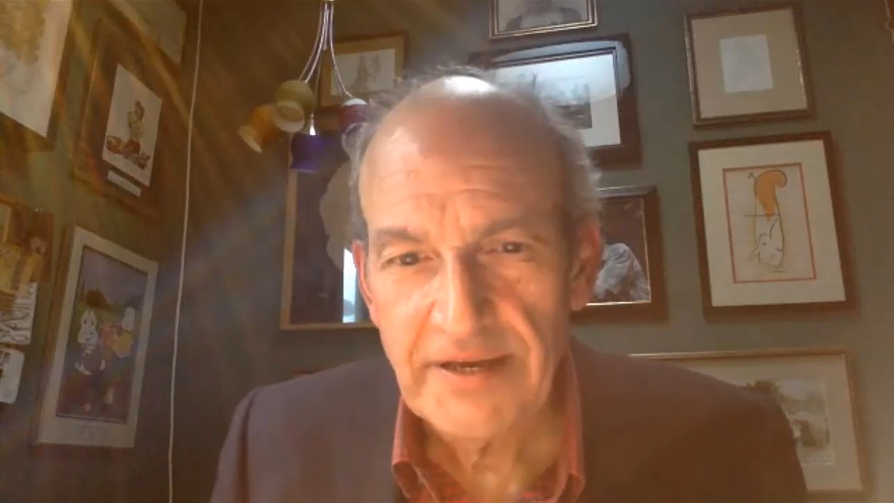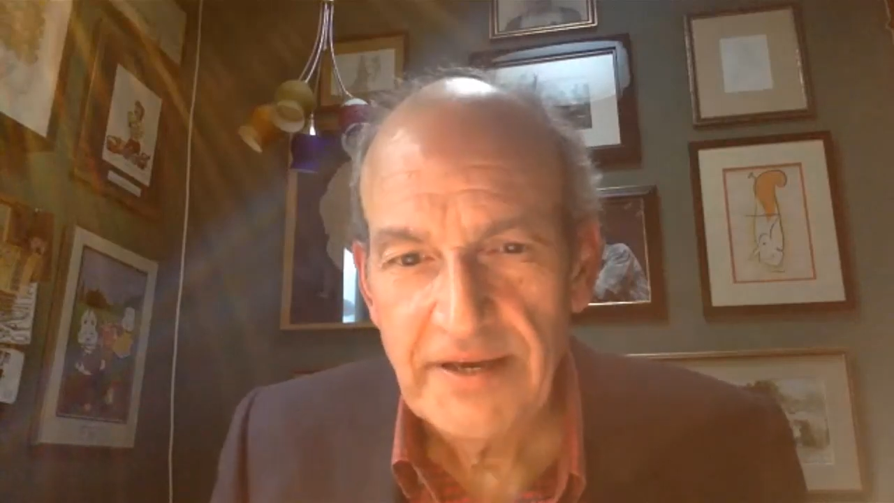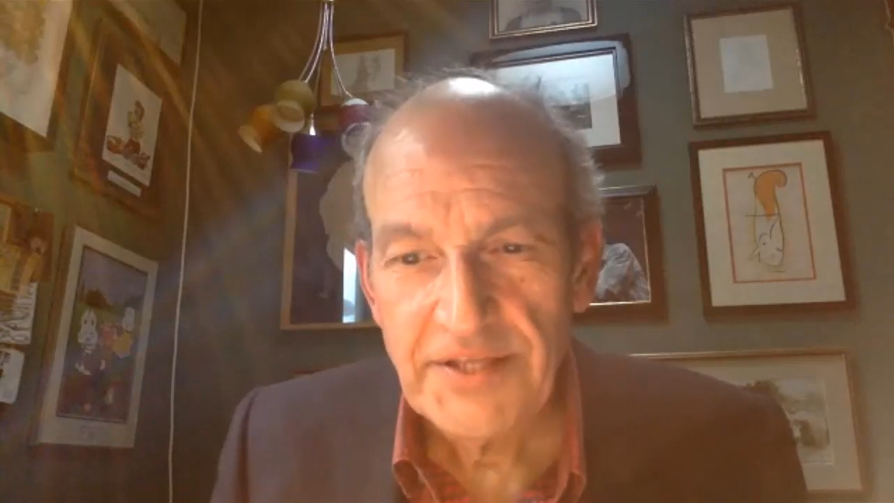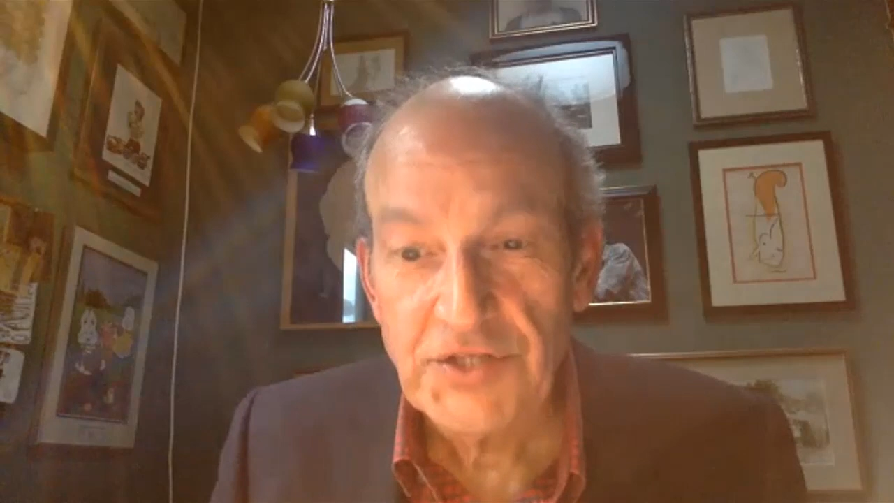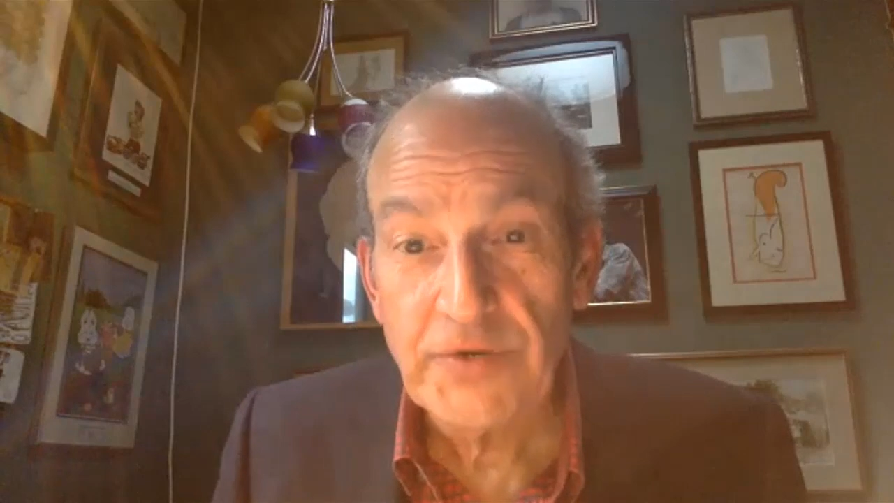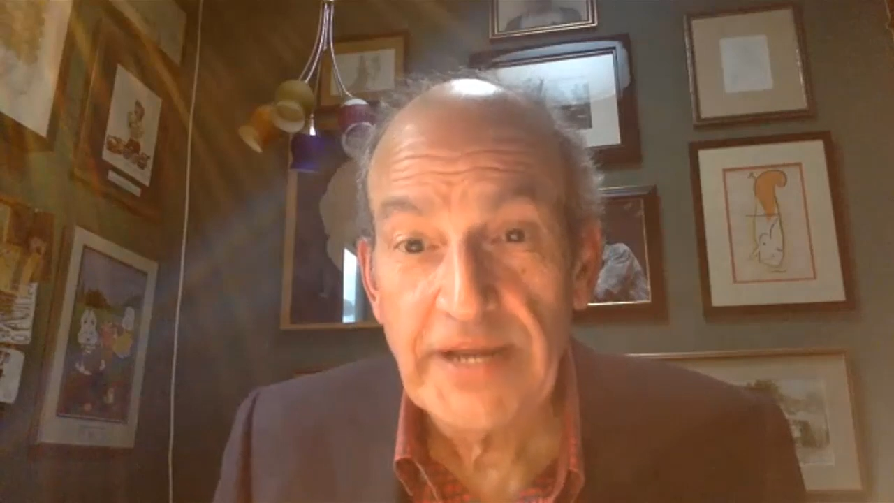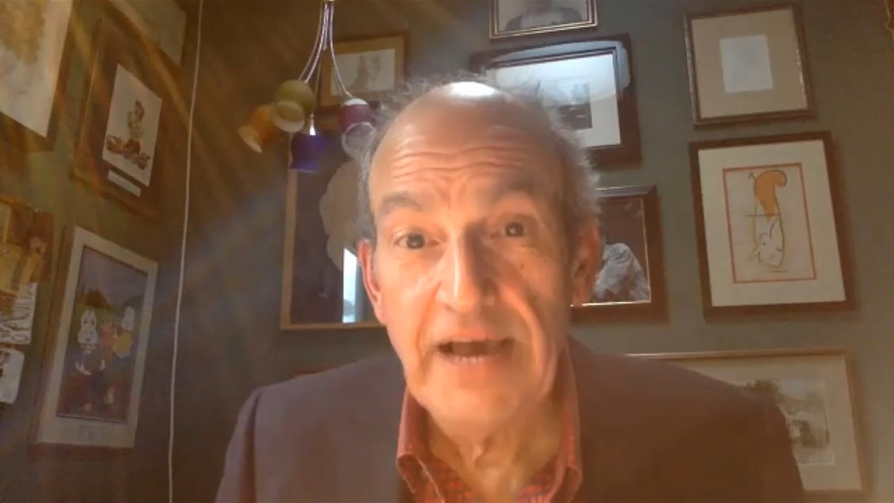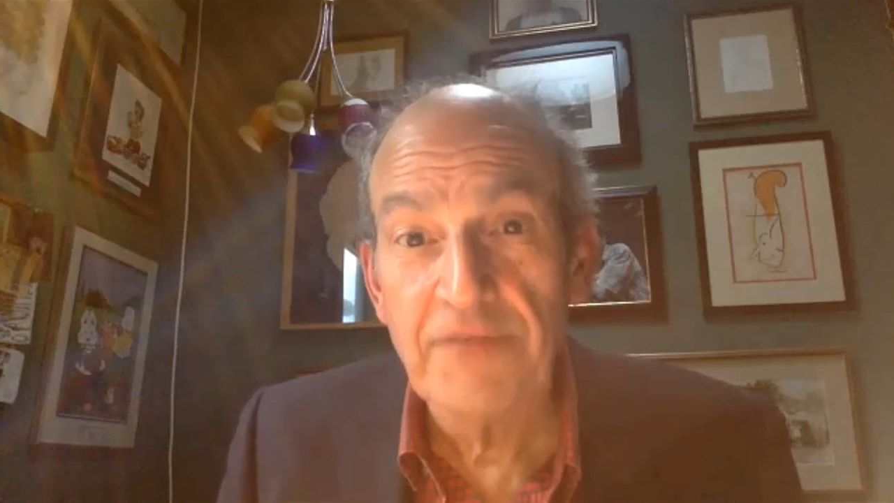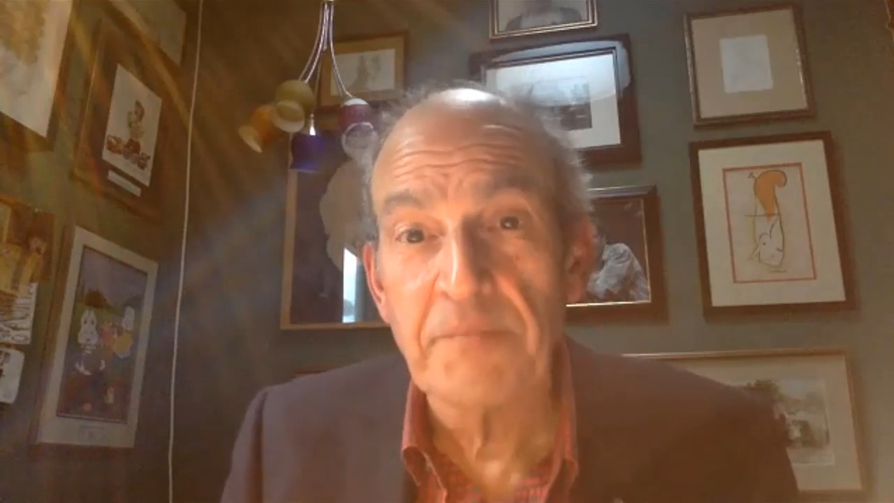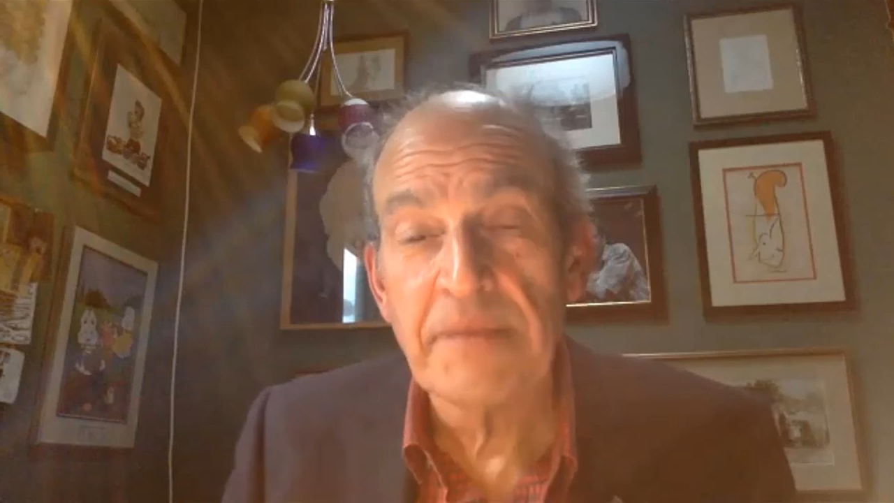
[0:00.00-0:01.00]
that you would
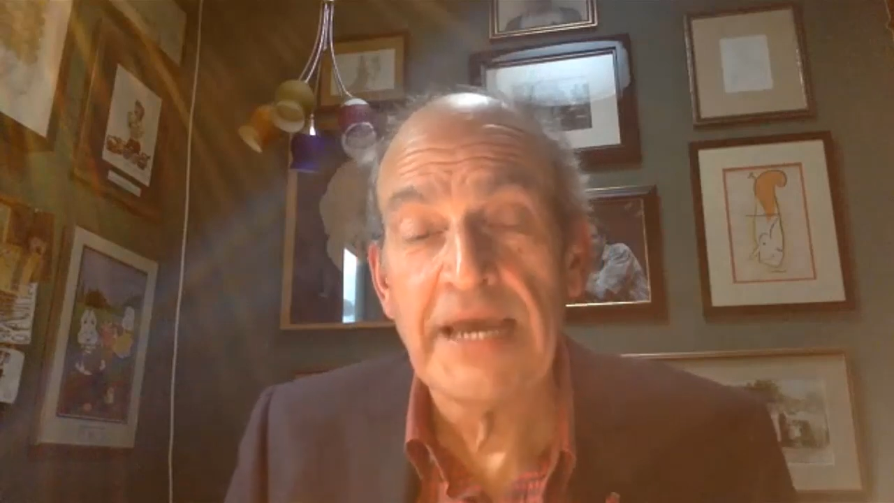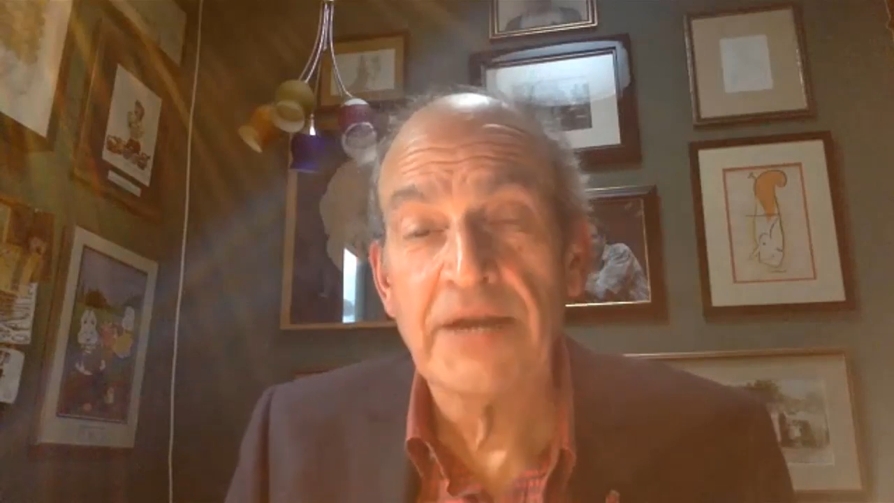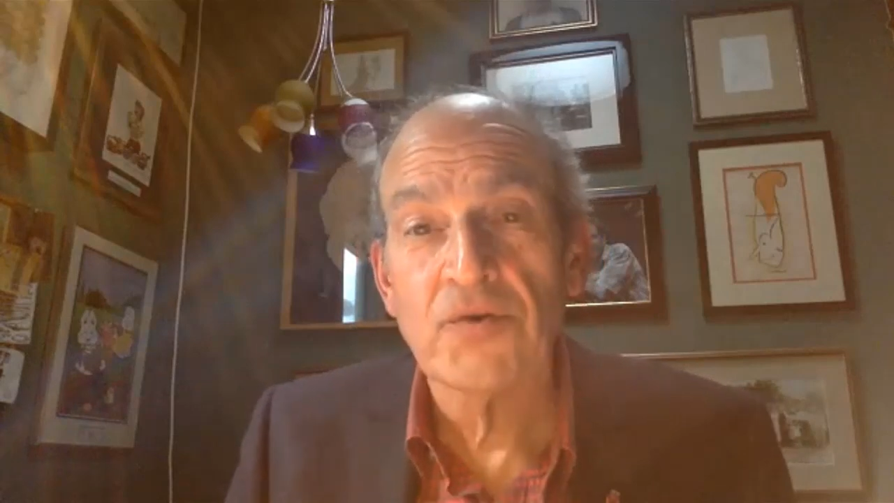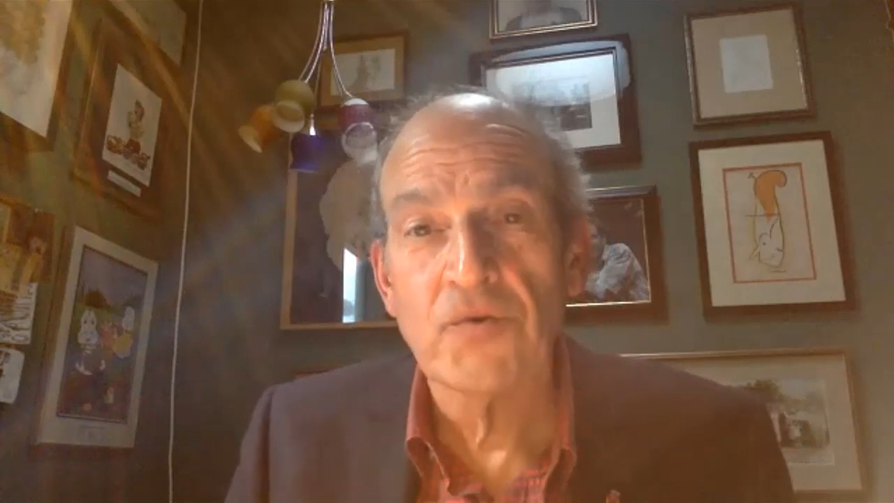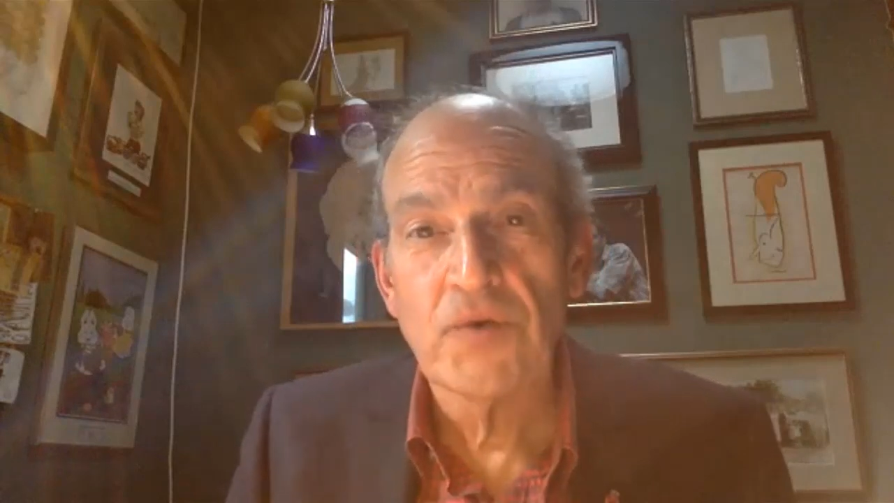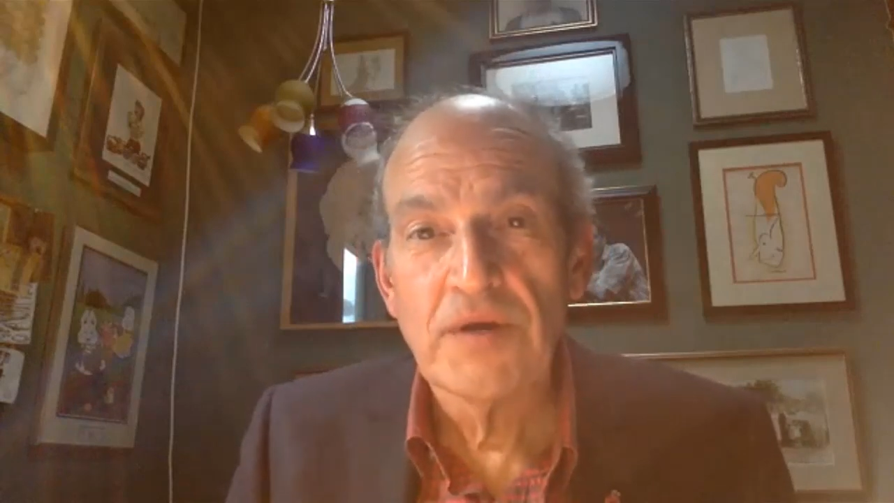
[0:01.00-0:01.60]
have a man who,